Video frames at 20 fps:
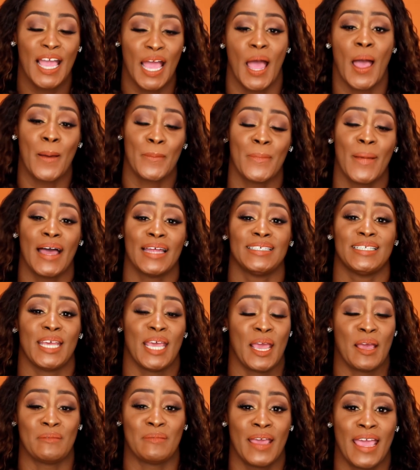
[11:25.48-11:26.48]
got my
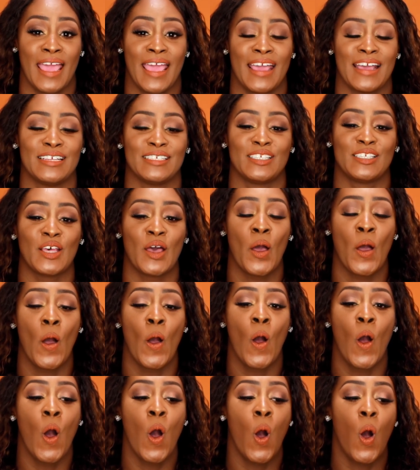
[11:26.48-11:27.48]
damn hands
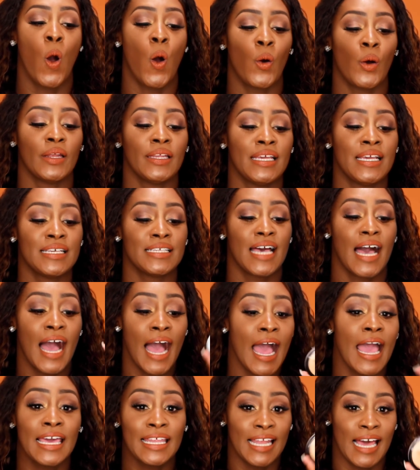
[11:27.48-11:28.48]
on these
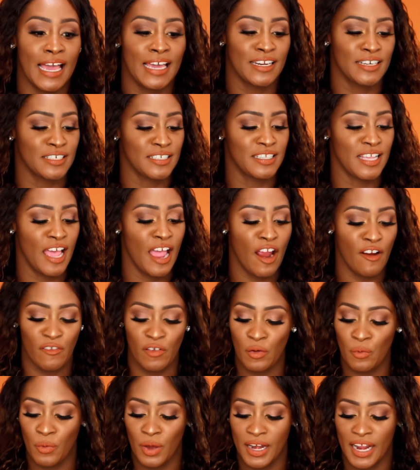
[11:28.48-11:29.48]
highlighters that
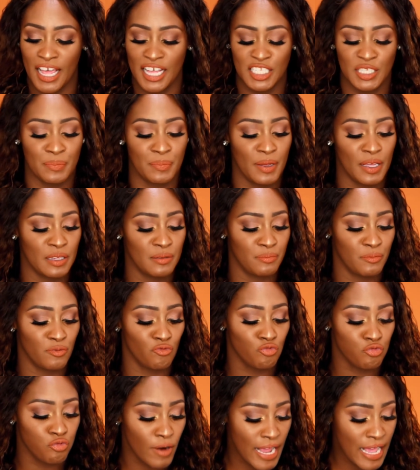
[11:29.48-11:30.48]
everyone has
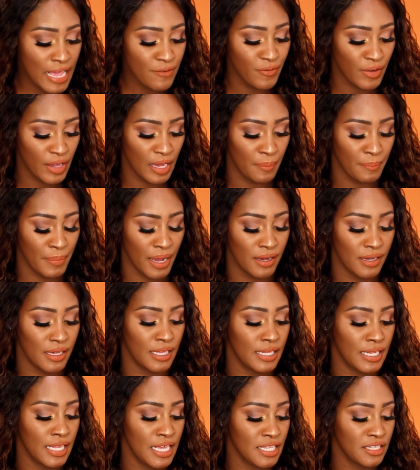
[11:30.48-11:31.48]
been raving about
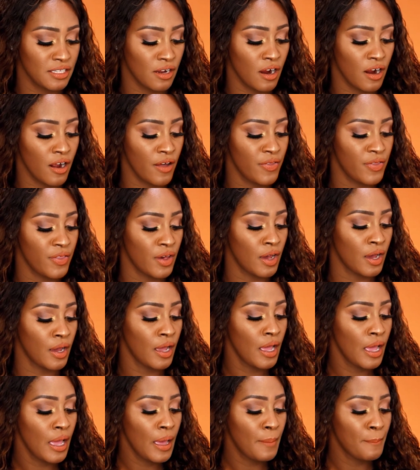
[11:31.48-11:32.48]
it. And these are the
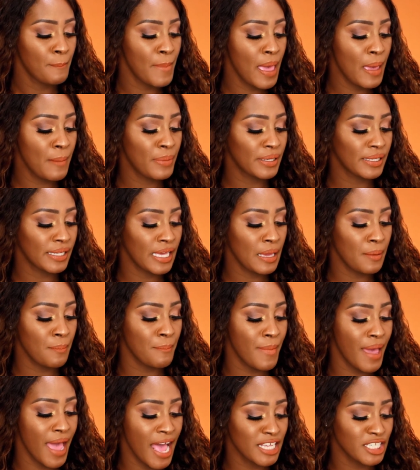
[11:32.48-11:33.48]

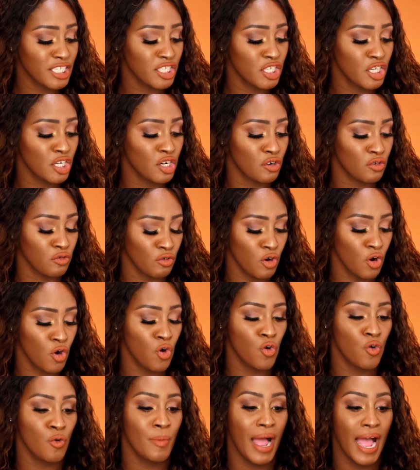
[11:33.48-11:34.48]
Maybelline Master
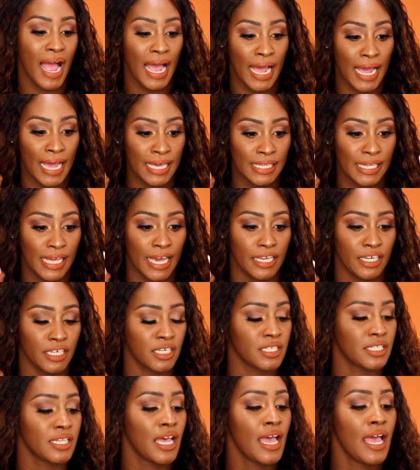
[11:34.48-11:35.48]
Chrome
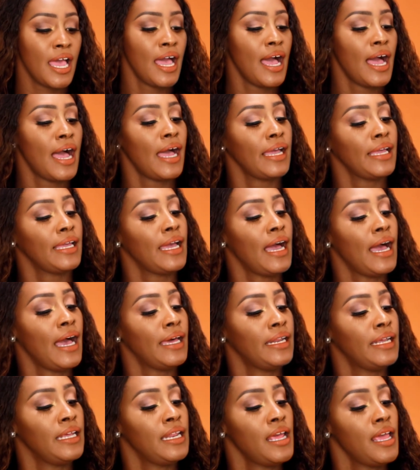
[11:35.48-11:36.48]
Highlighters. I
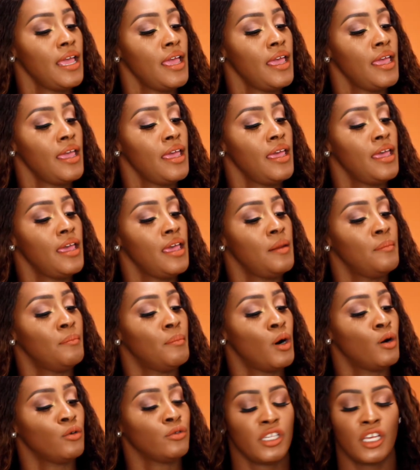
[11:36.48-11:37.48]
got it in
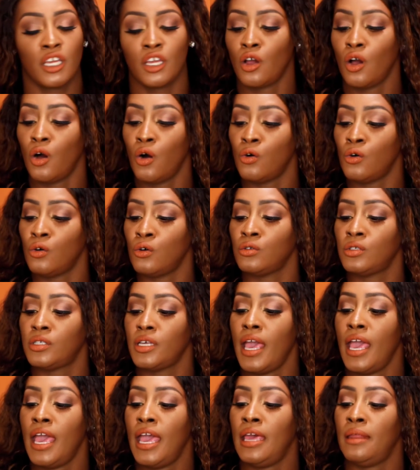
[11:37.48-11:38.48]
Molten
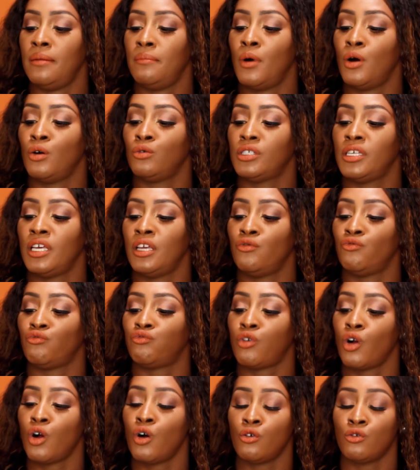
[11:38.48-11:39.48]
Gold and Molten
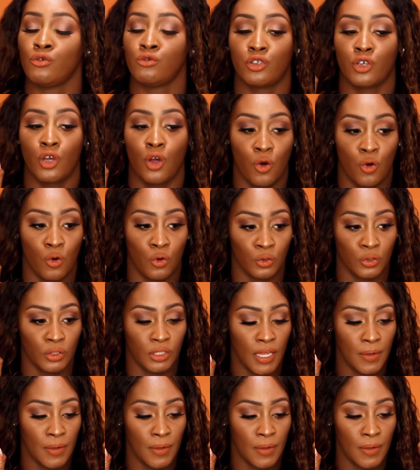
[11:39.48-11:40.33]
Rose Gold.